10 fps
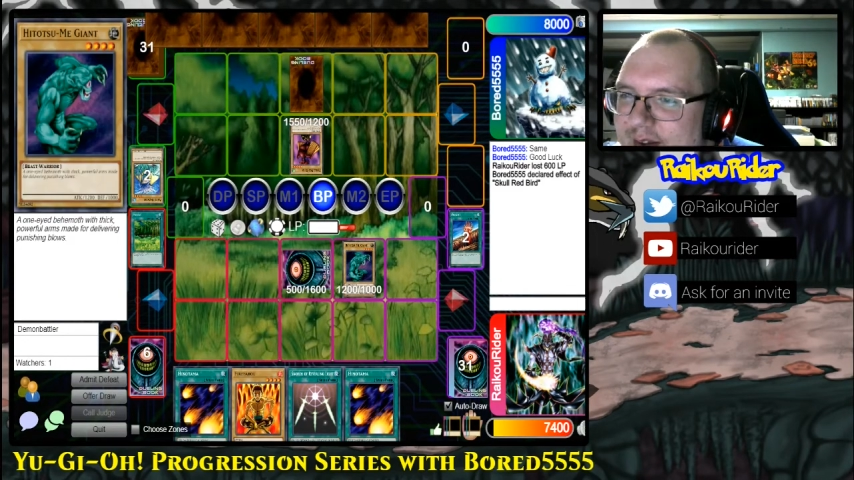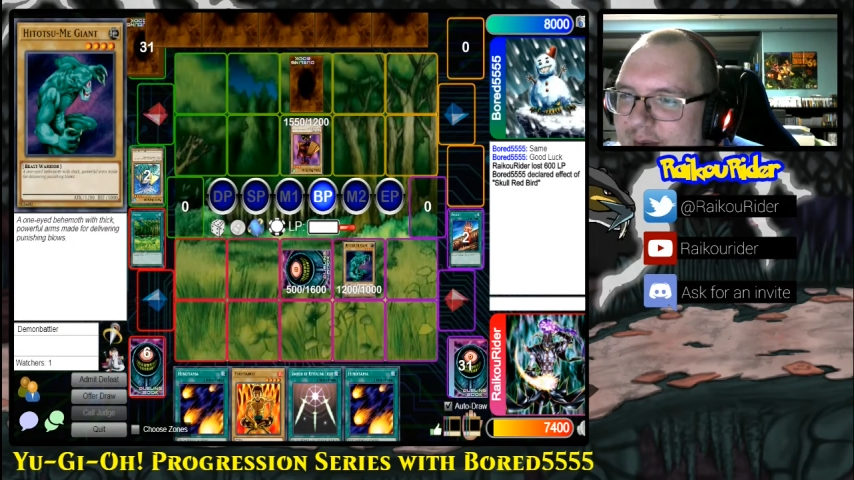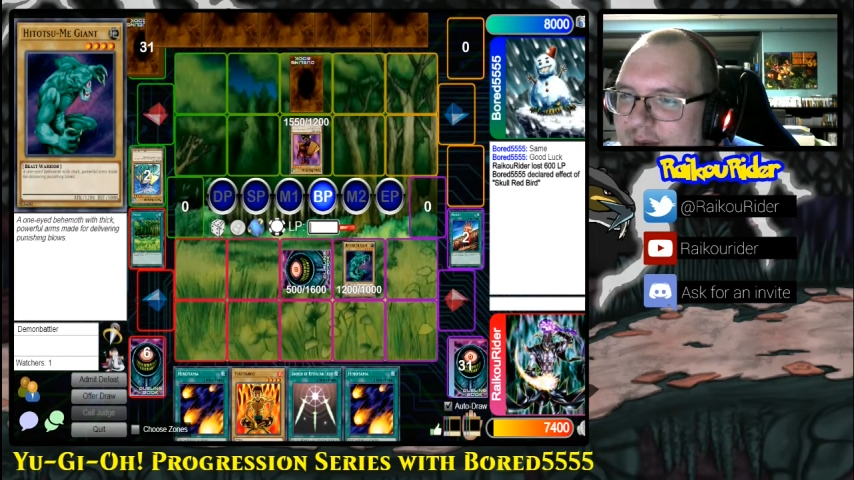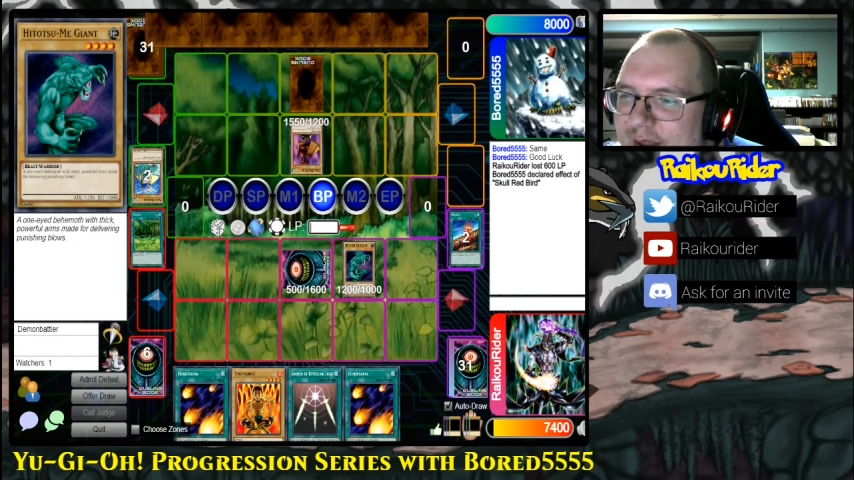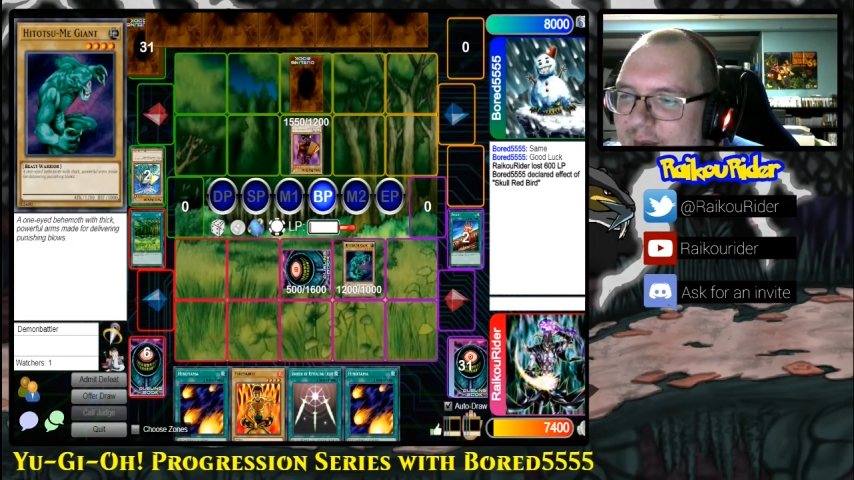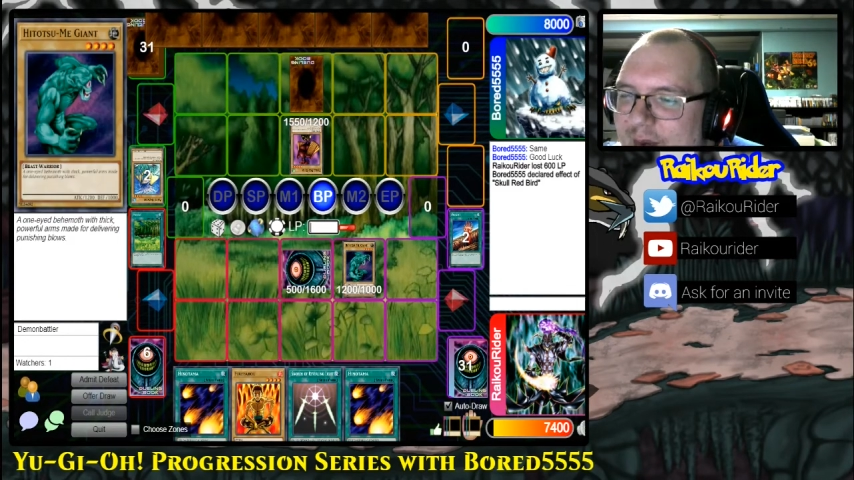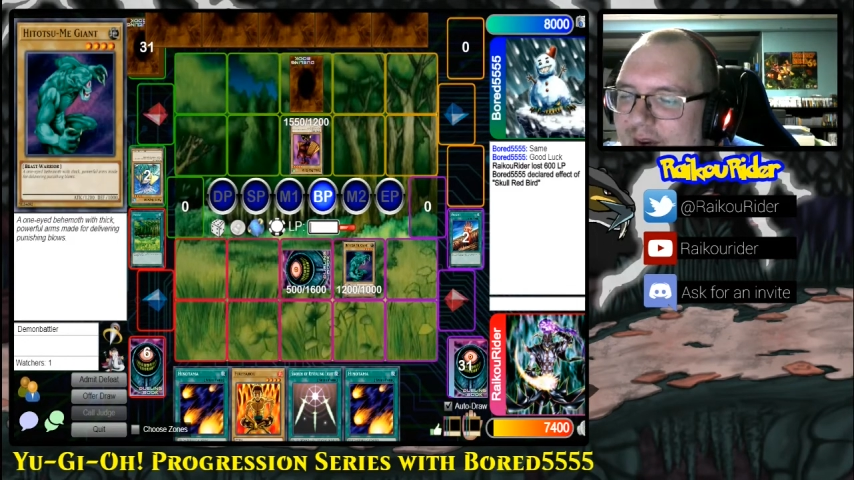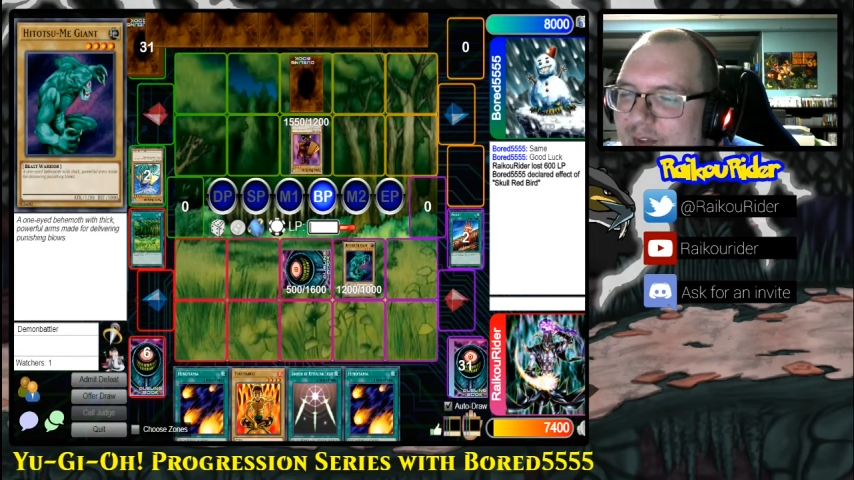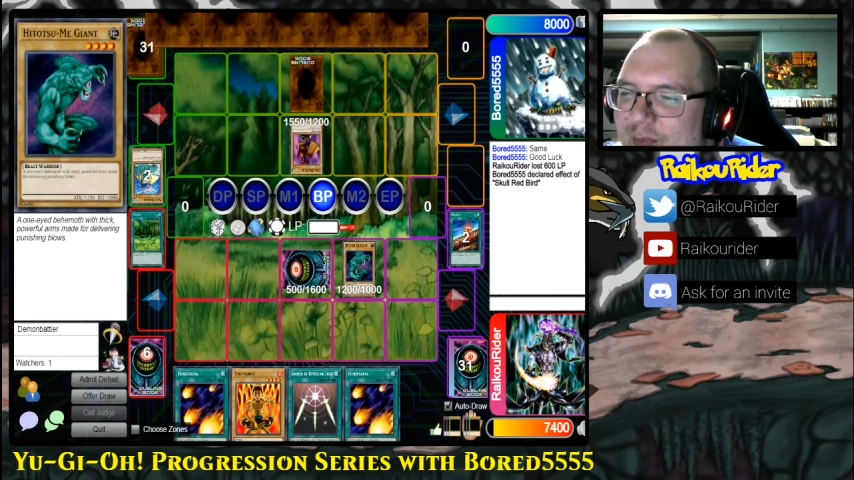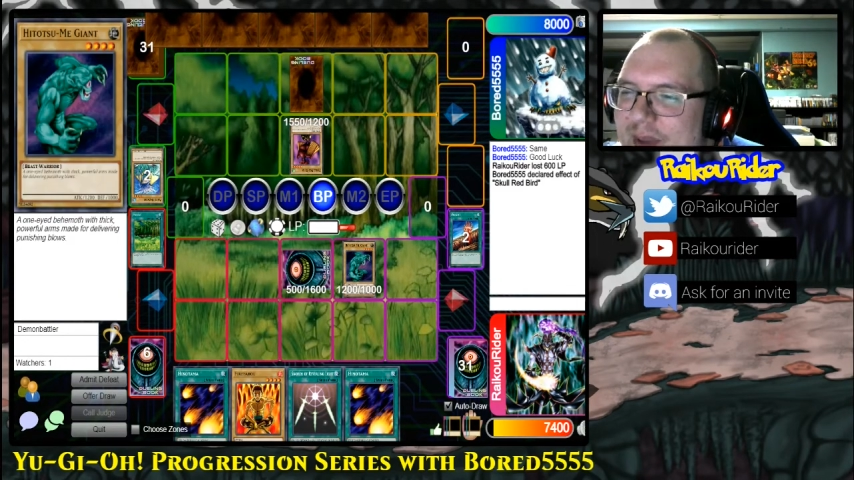Okay, what
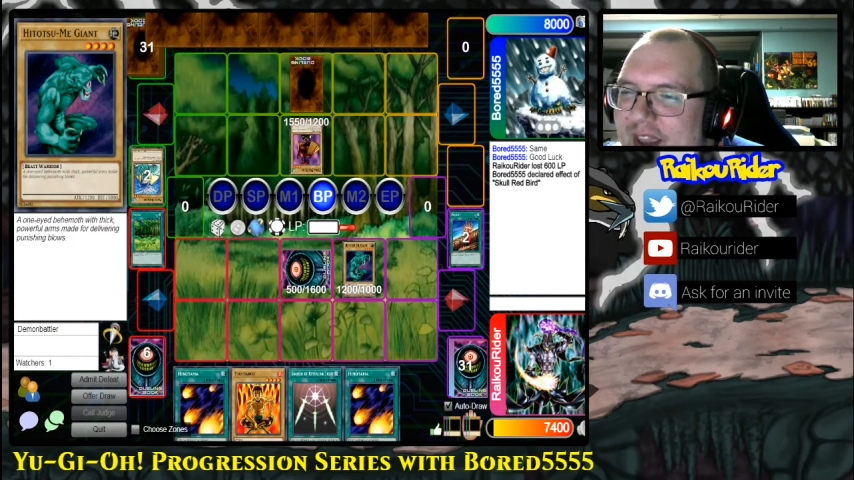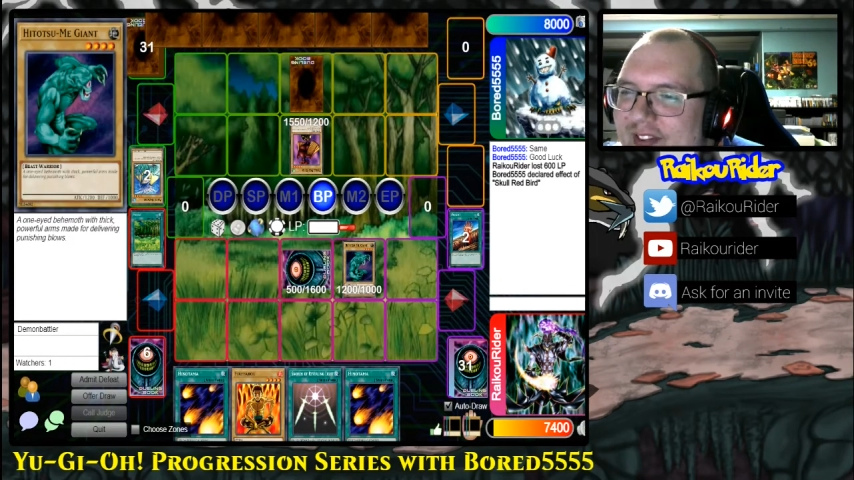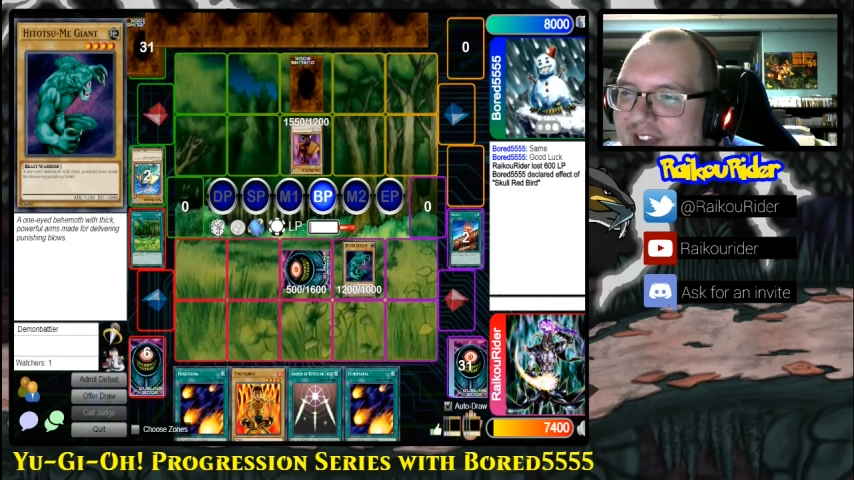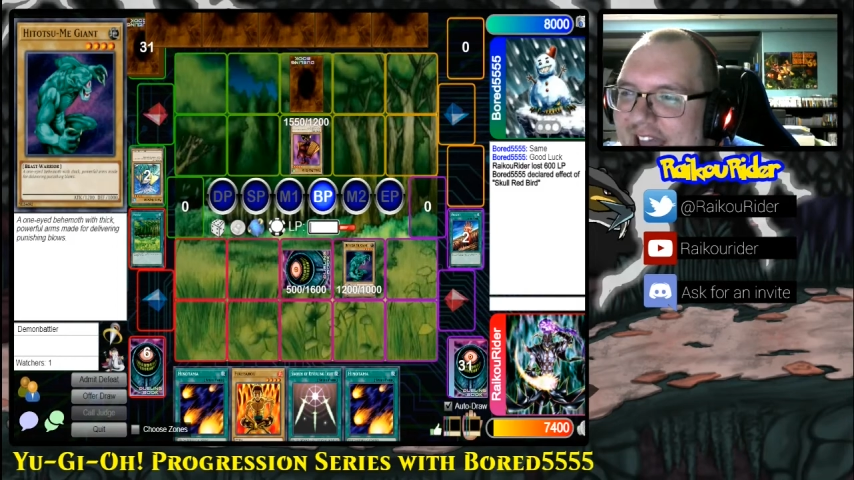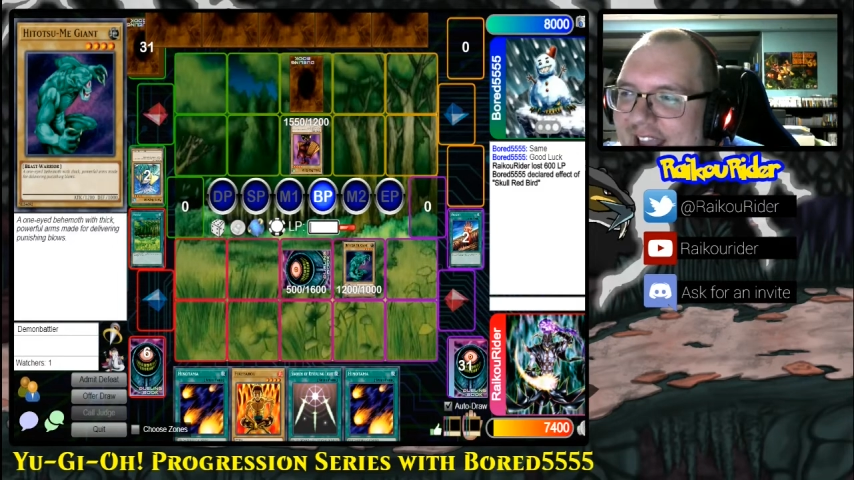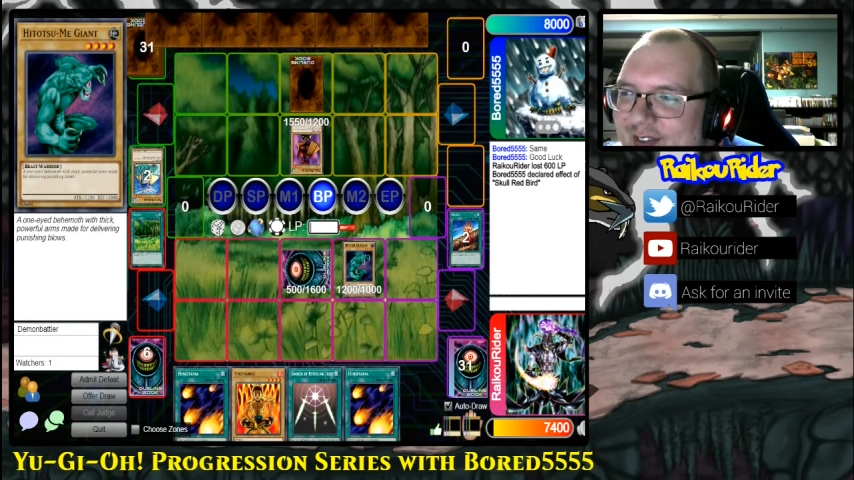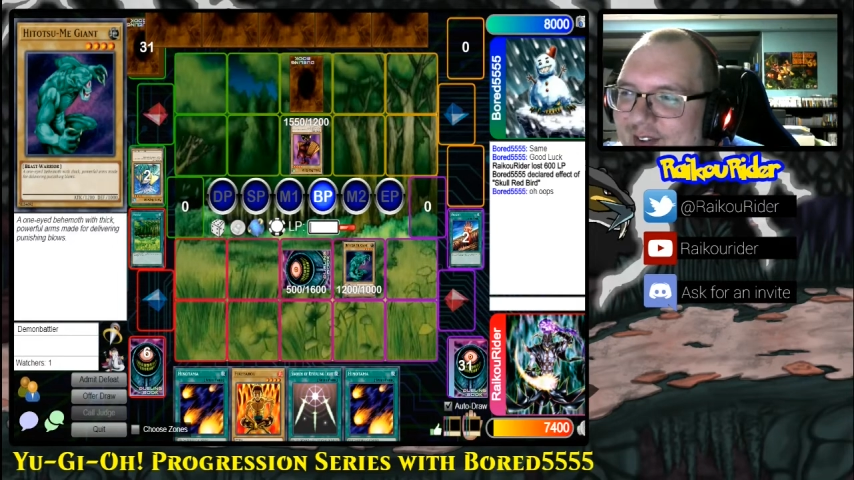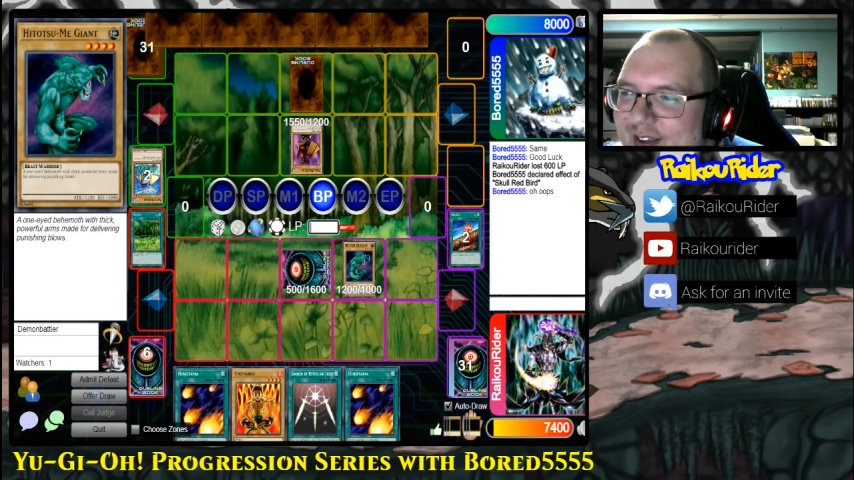is being attacked?